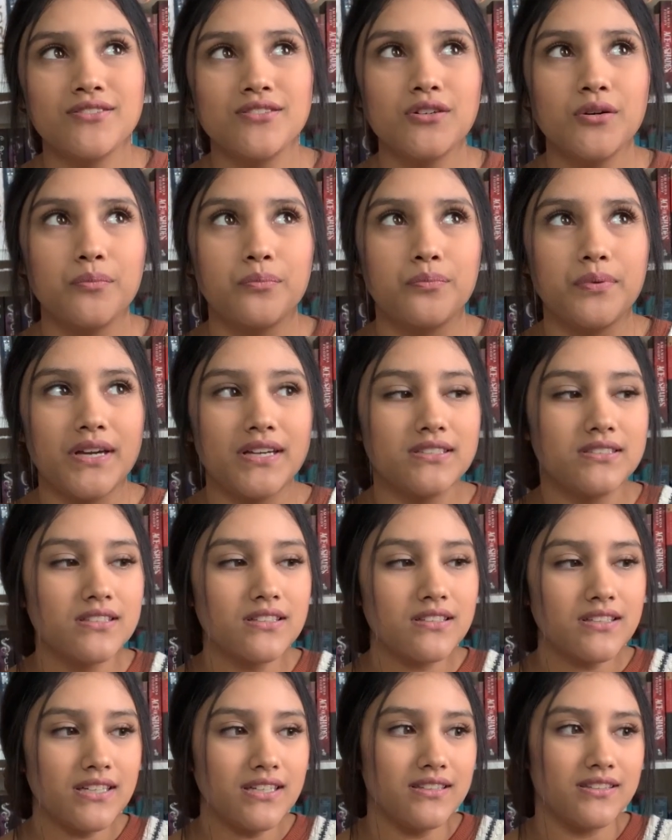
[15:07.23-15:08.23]
So
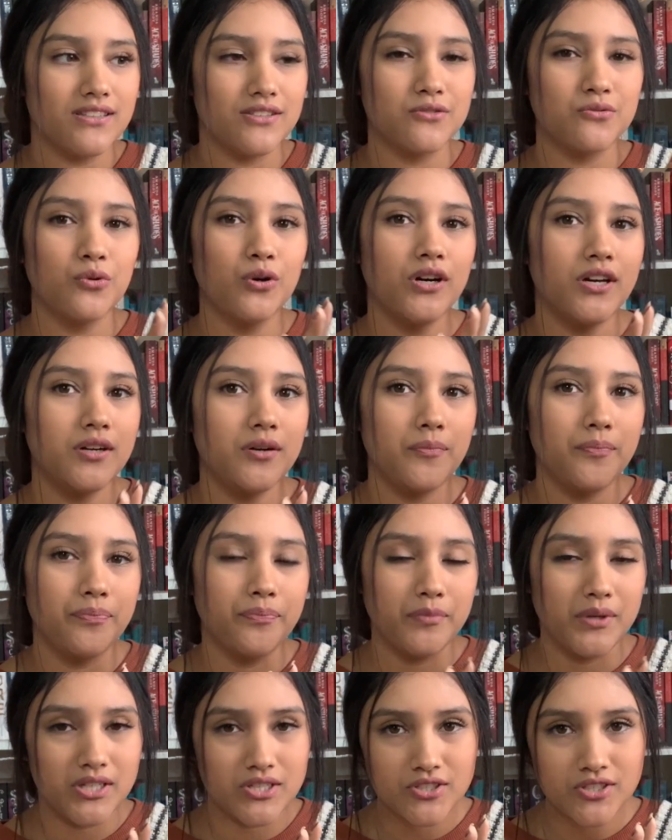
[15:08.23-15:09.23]
basically in this one,
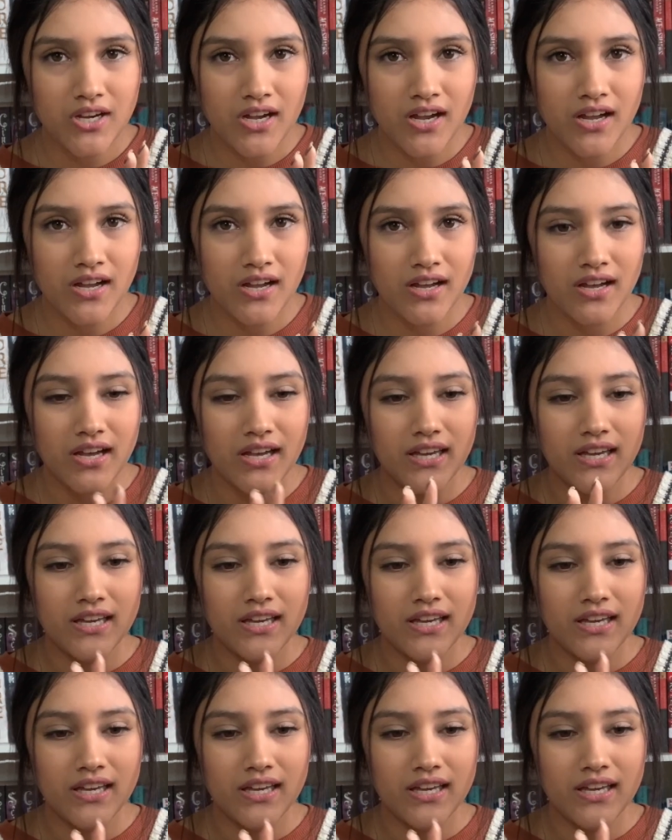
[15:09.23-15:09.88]
Misha,